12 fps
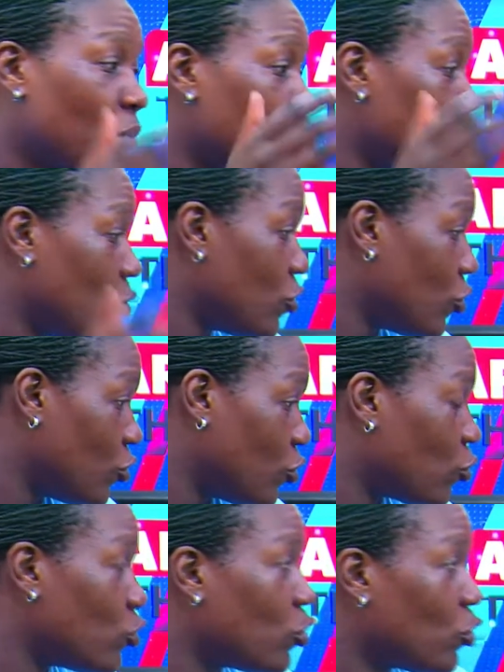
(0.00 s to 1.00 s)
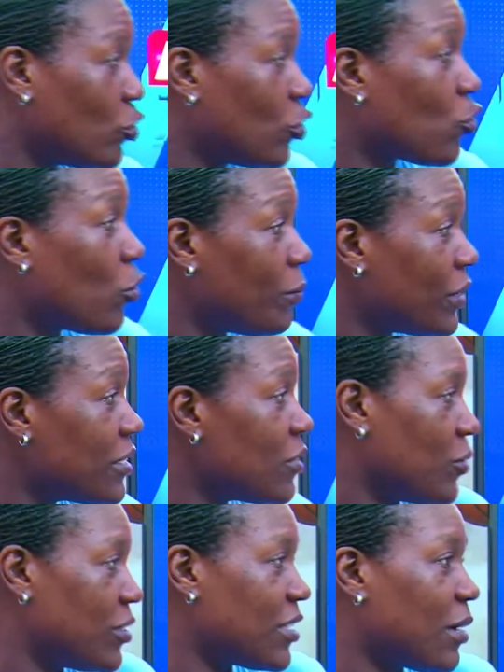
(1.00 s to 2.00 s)
you're competing
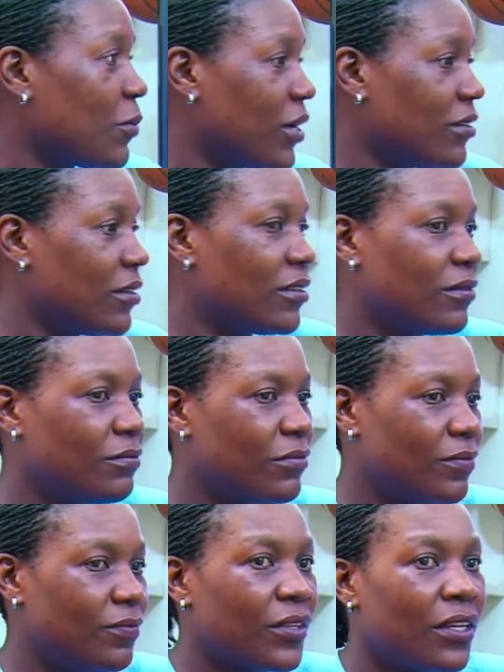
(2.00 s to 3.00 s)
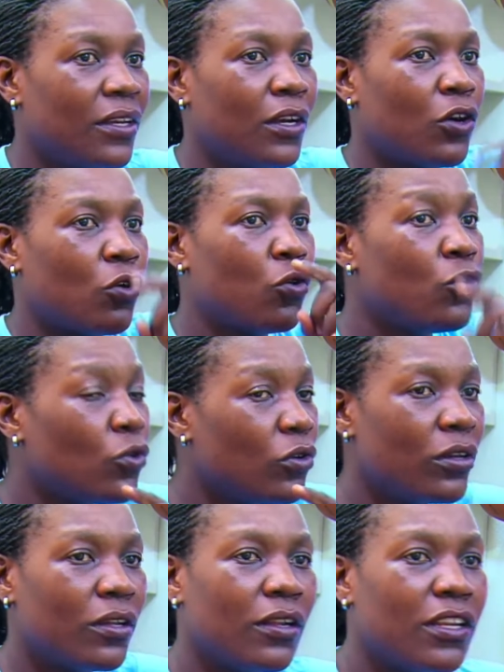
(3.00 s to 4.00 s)
with someone who
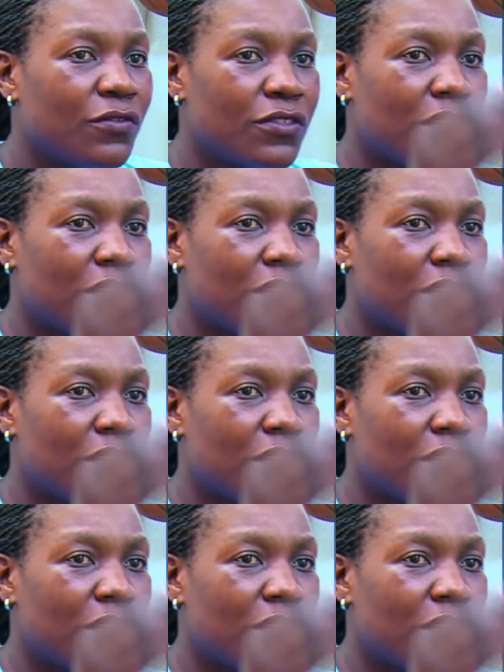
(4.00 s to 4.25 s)
leaves